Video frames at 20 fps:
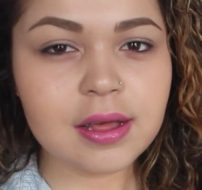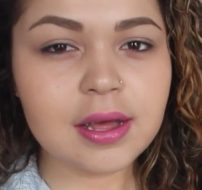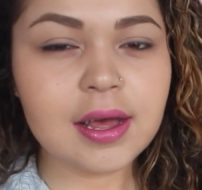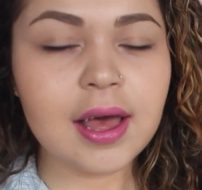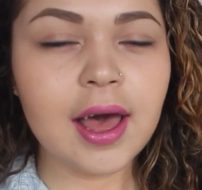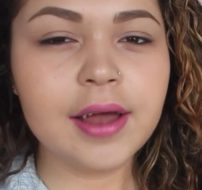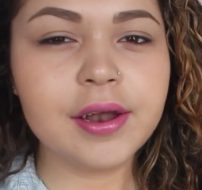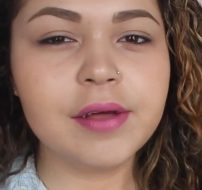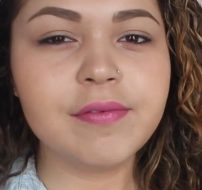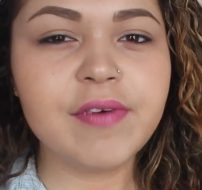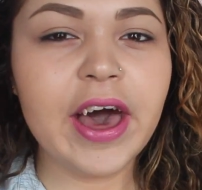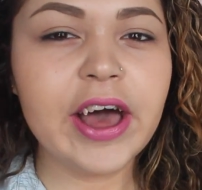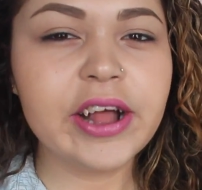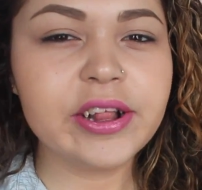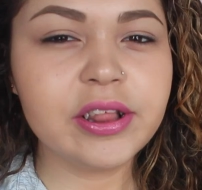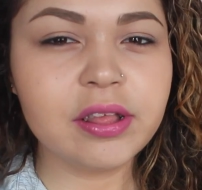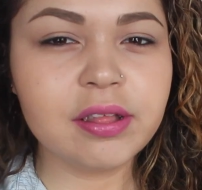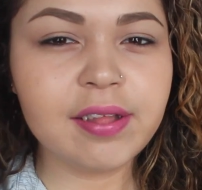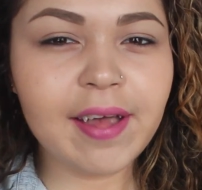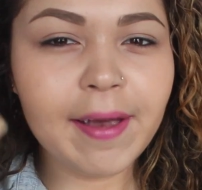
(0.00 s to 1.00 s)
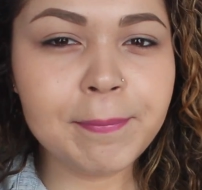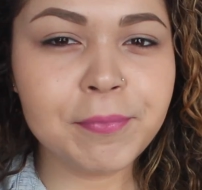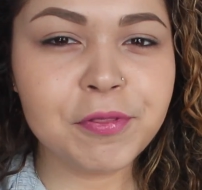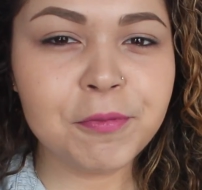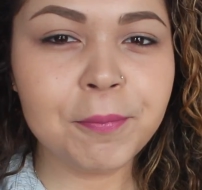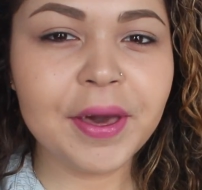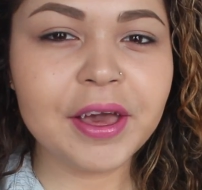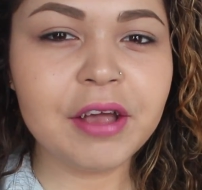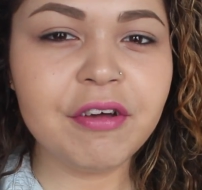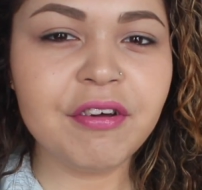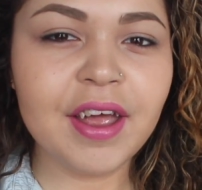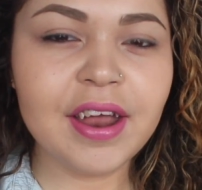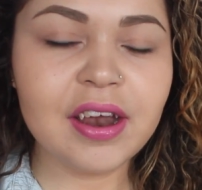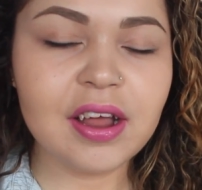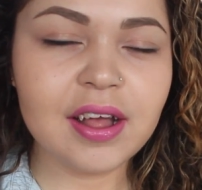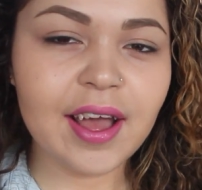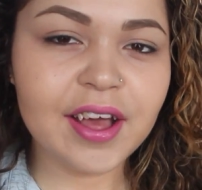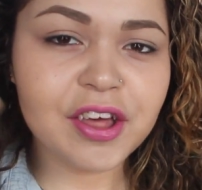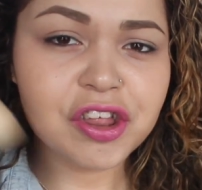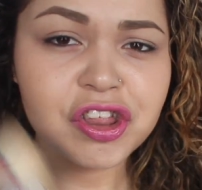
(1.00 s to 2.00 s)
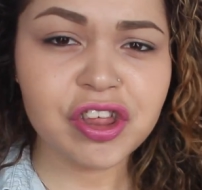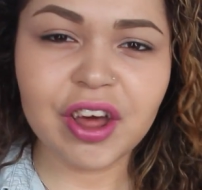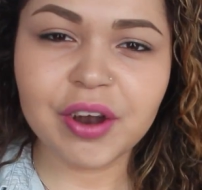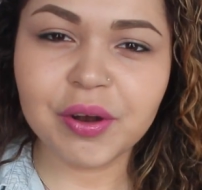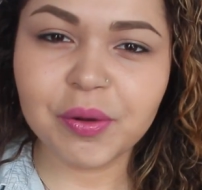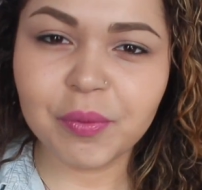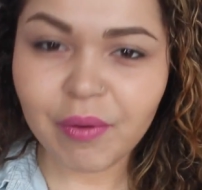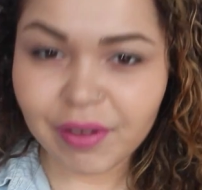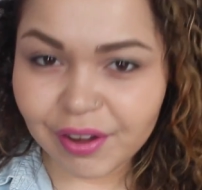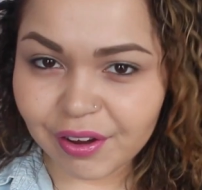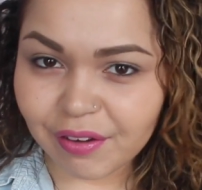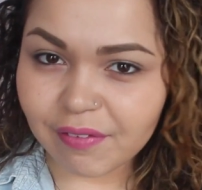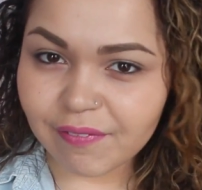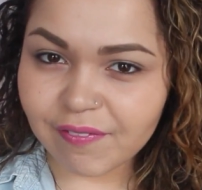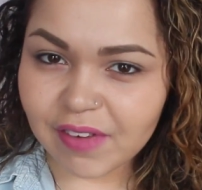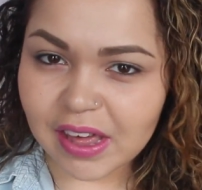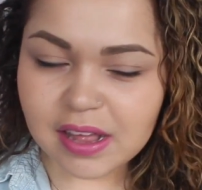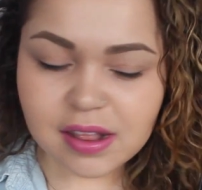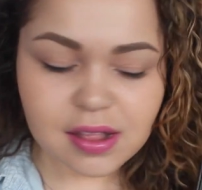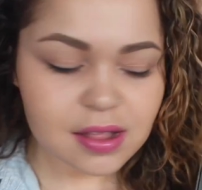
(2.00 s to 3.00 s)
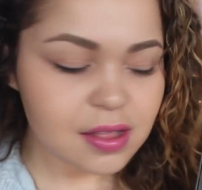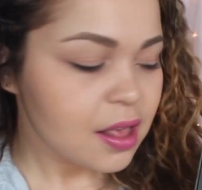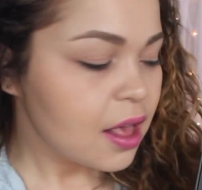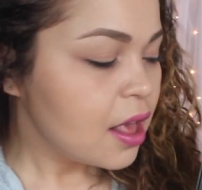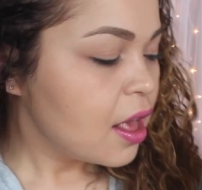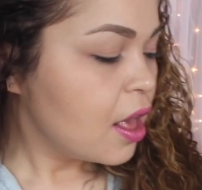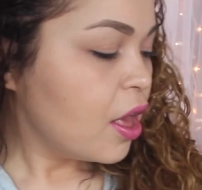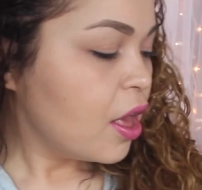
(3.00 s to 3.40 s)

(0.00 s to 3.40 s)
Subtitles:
It kind of adds depth by creating a shadow on your face.